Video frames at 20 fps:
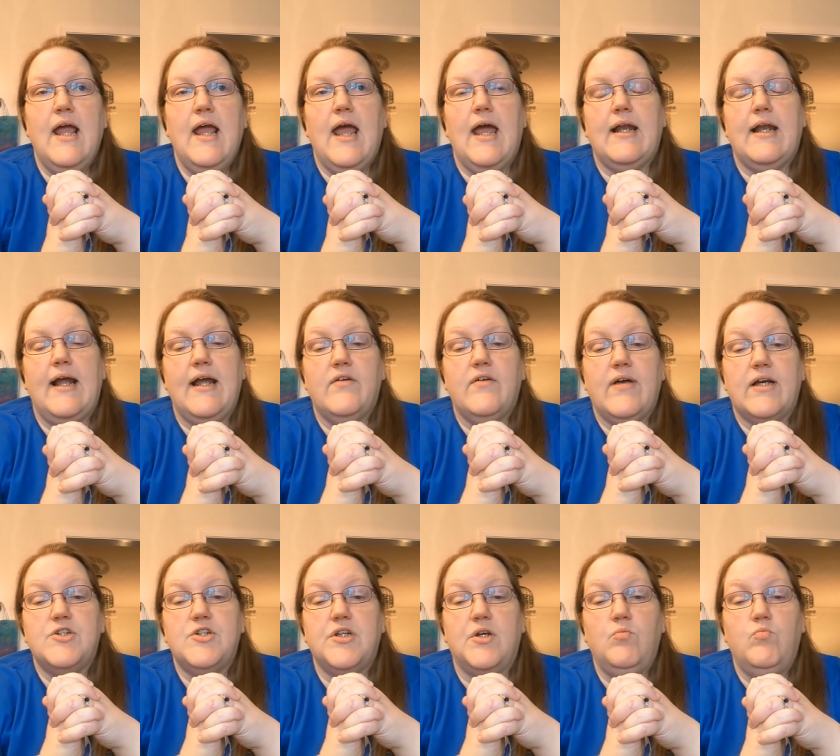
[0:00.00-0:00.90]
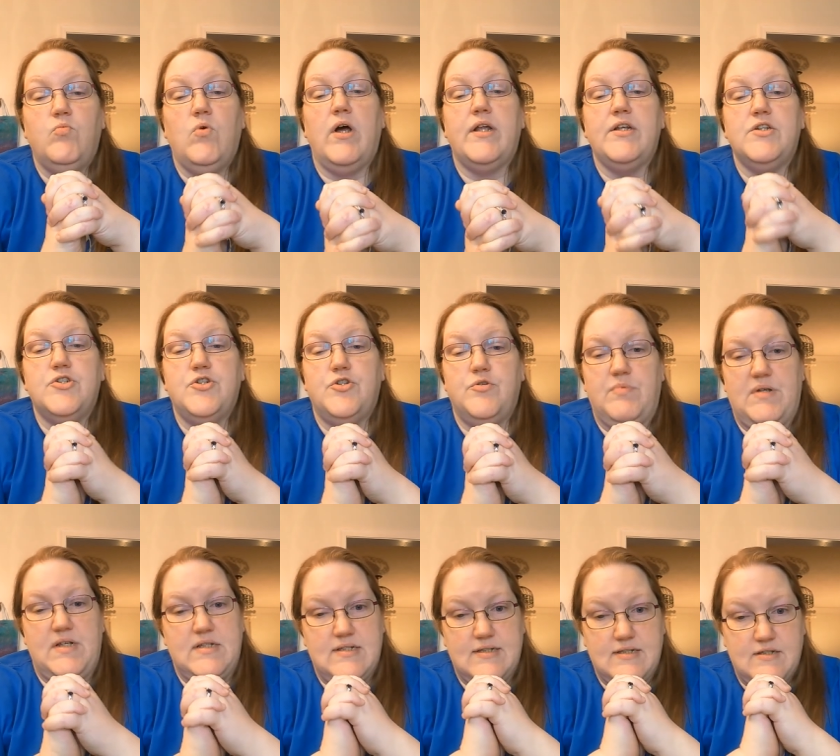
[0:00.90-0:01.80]
And I have actually won two
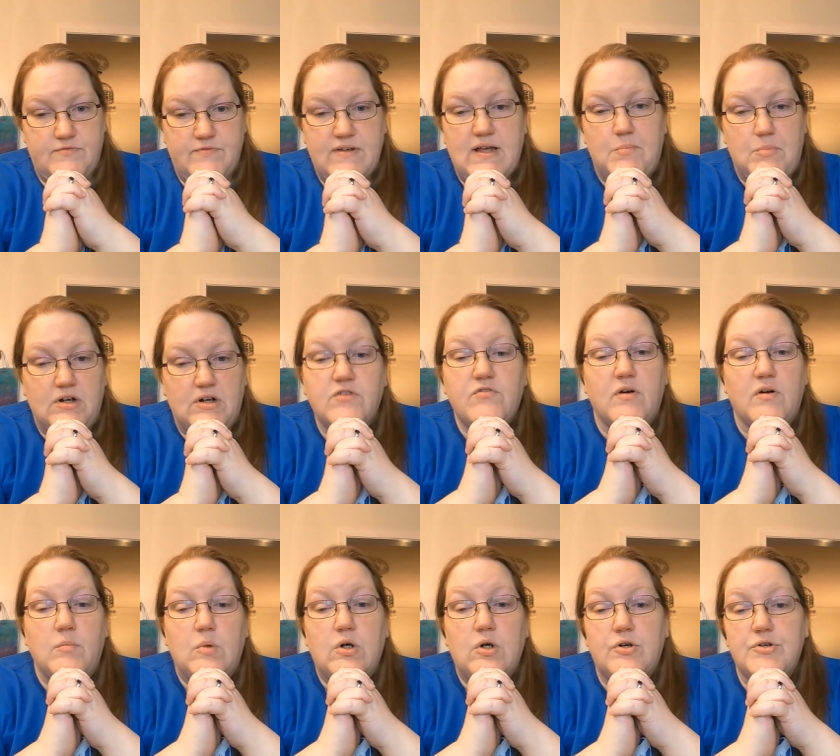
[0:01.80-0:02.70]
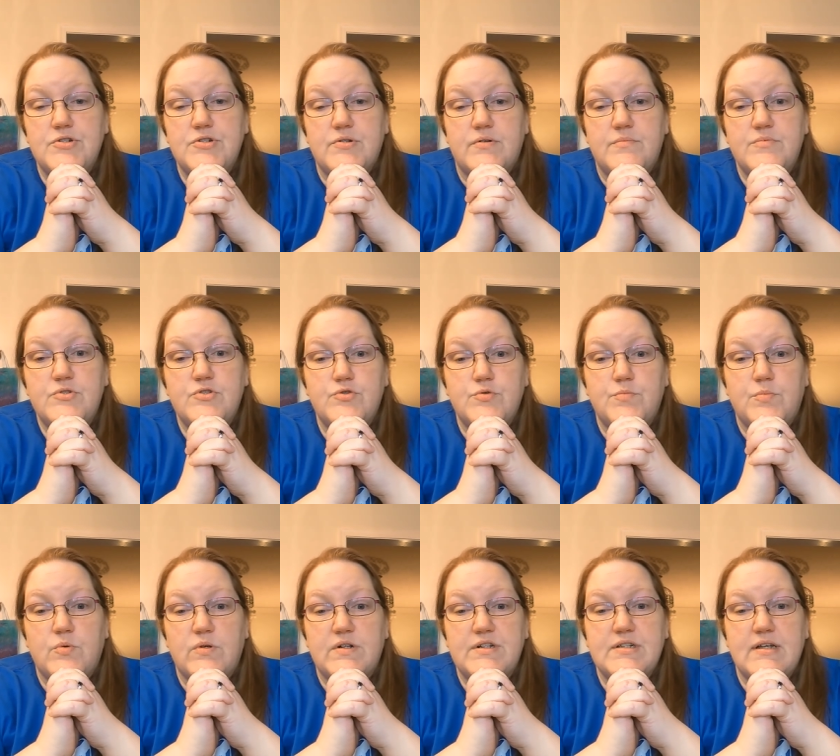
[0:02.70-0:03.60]
pieces of fabric from her. So I'm
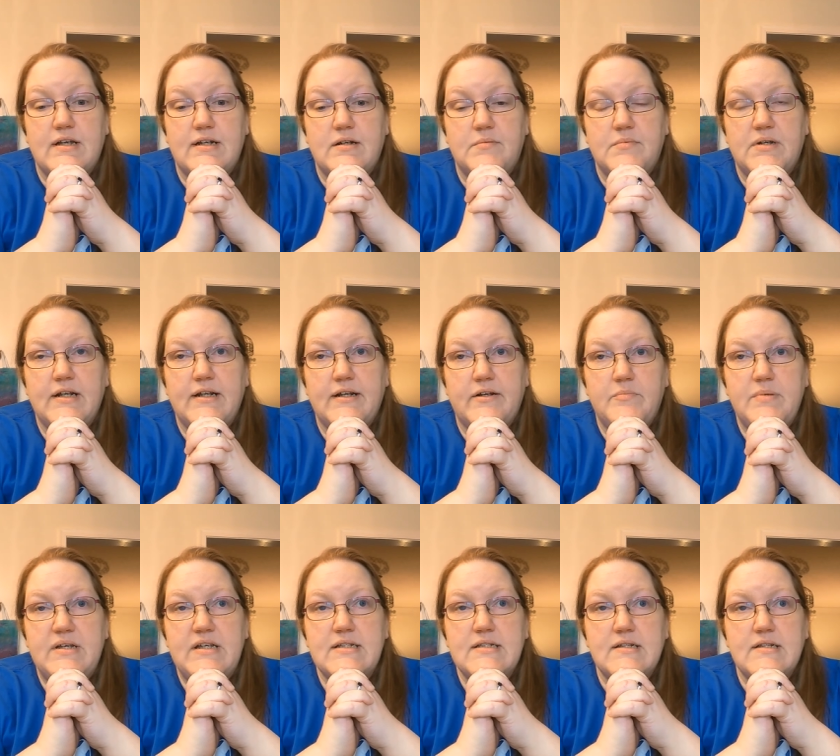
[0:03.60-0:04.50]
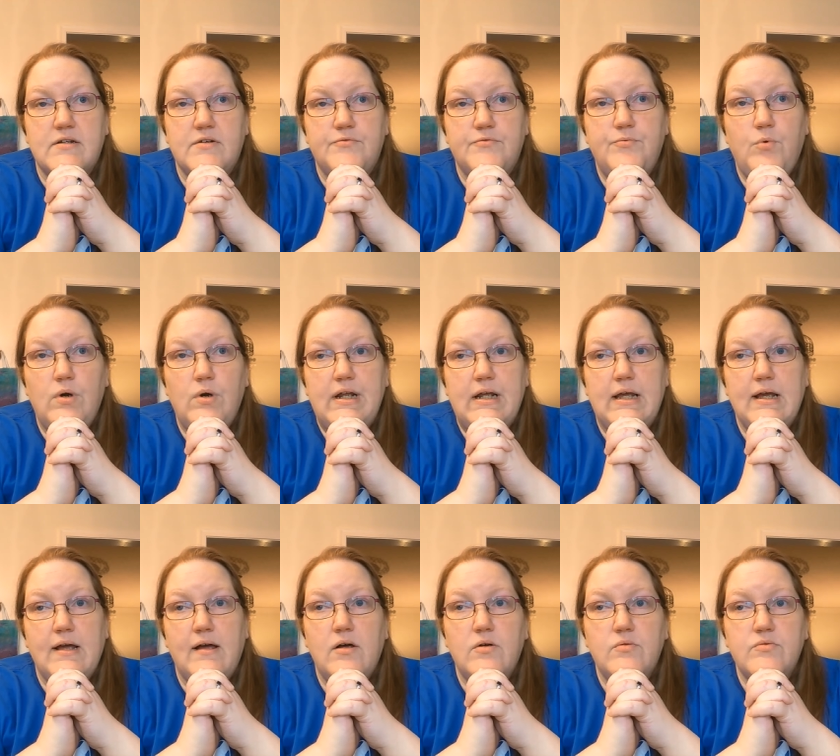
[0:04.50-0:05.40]
super excited. I'm getting a piece of 40
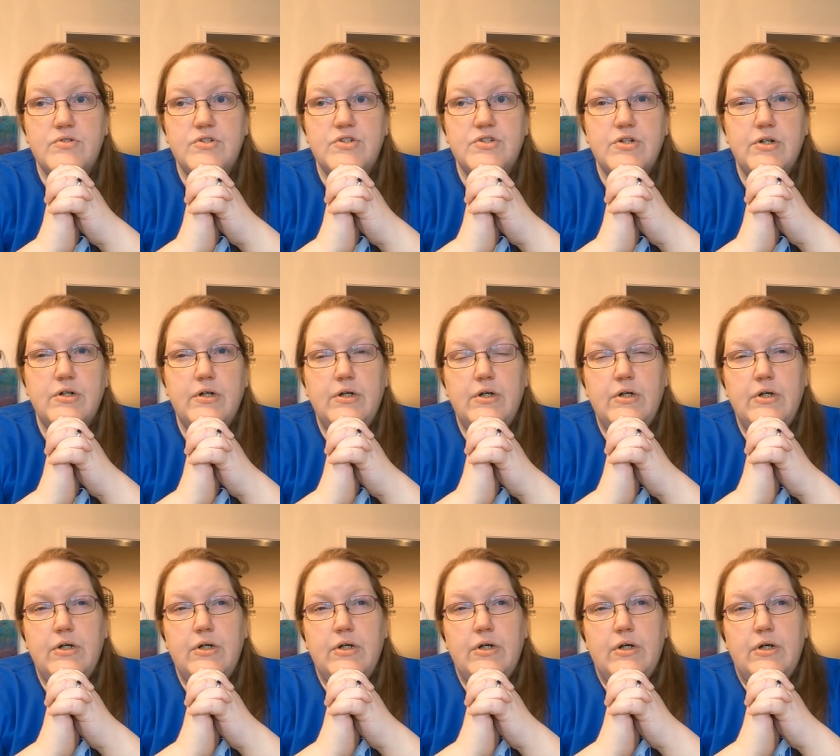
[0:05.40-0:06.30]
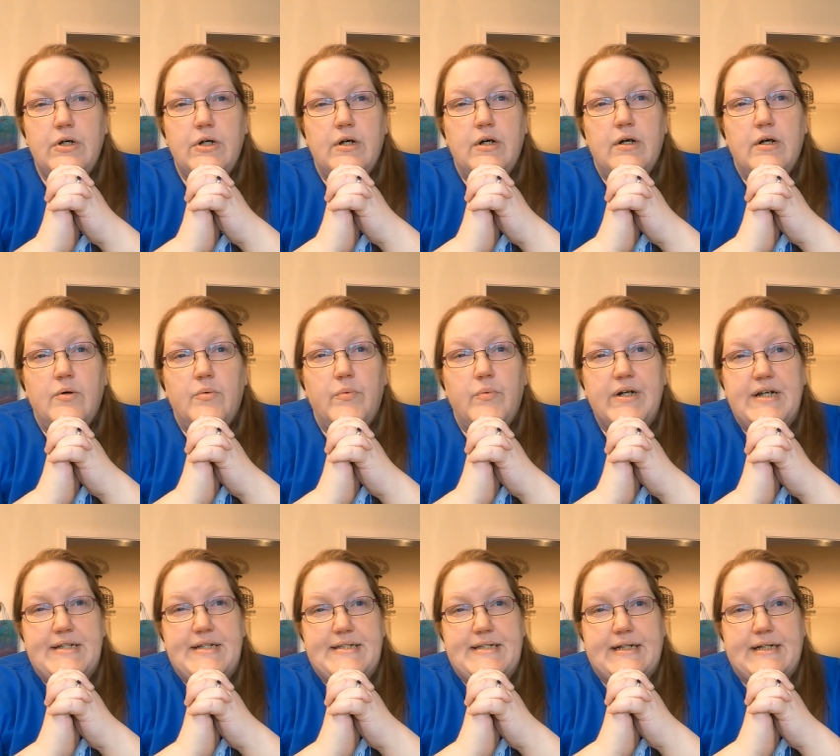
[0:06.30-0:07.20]
count, what
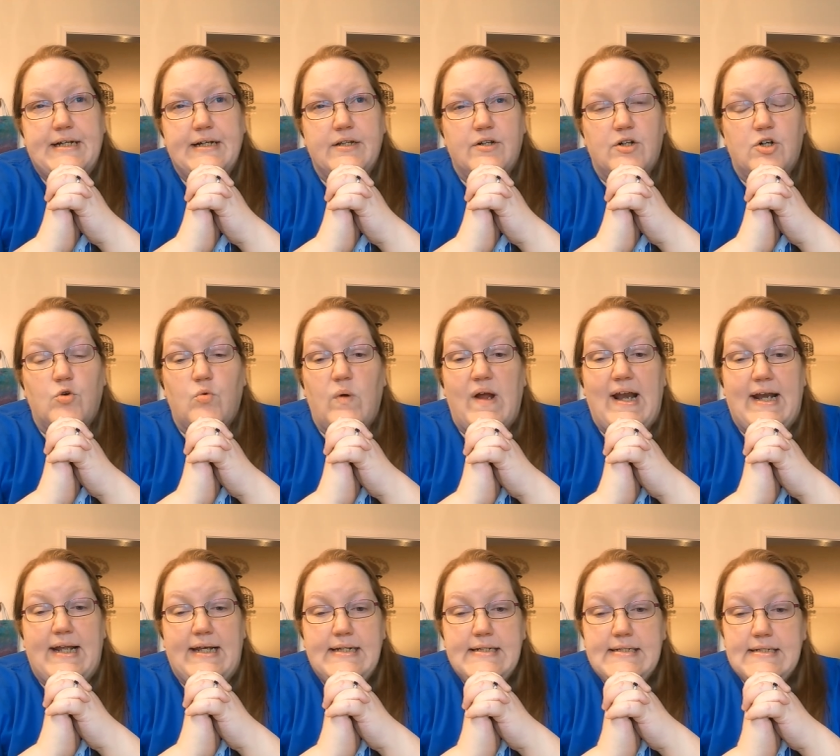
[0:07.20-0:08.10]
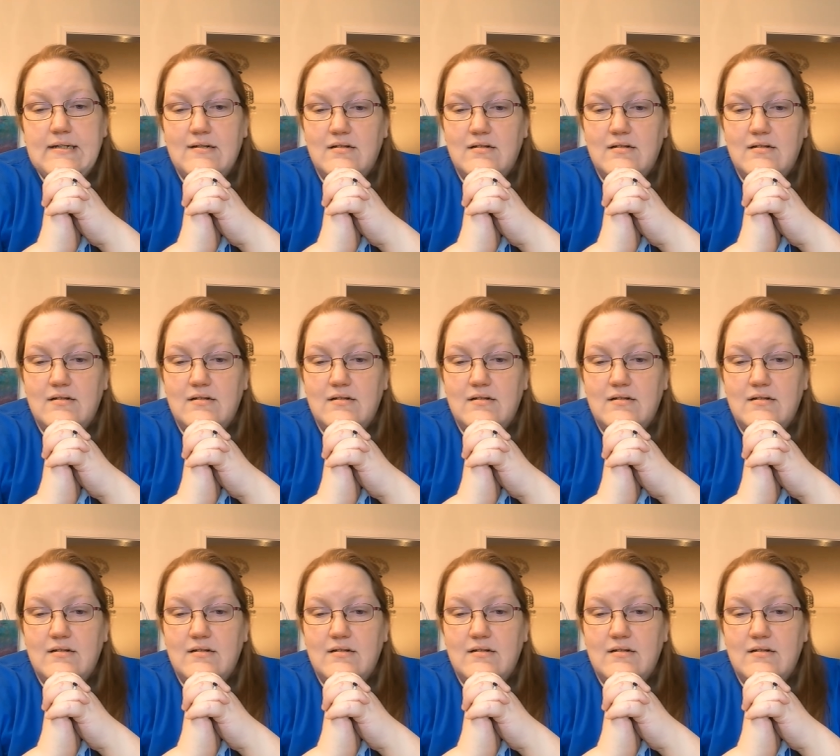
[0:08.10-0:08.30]
is the color? Granite.